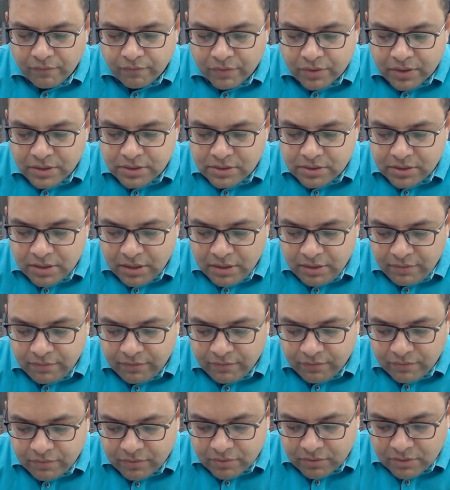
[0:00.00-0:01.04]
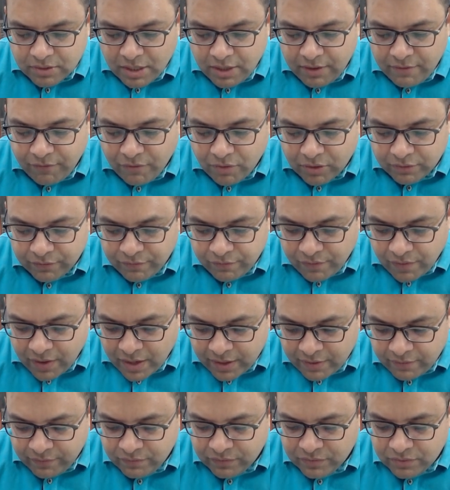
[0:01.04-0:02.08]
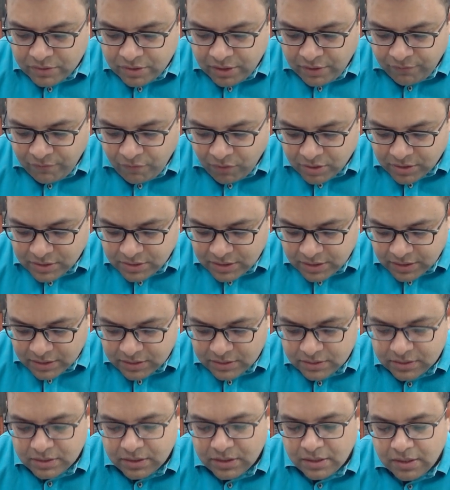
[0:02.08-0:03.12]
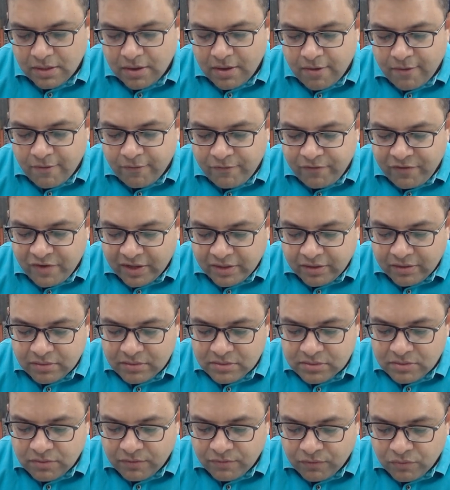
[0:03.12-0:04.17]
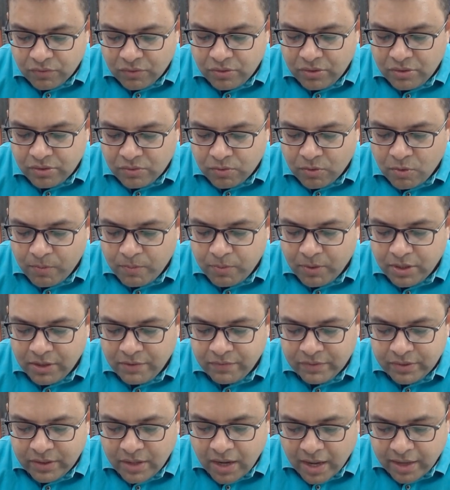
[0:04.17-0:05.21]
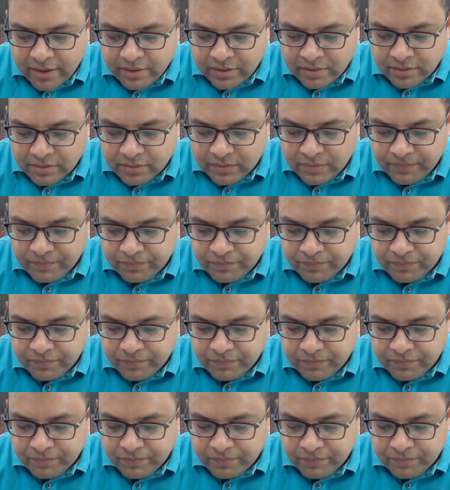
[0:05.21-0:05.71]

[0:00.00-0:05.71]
verse 3 345 346 fetters of wood rope or even iron